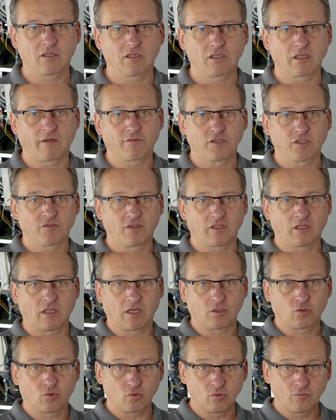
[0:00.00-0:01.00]
where a
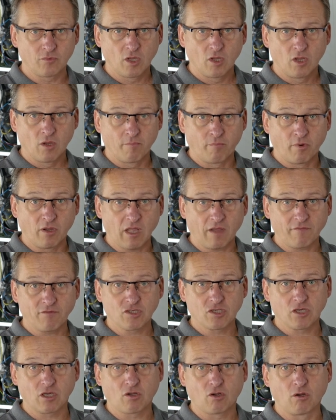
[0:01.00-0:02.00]
message appears on the
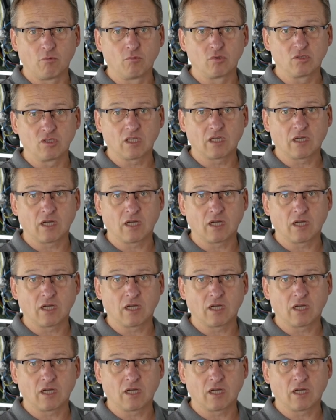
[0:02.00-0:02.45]
display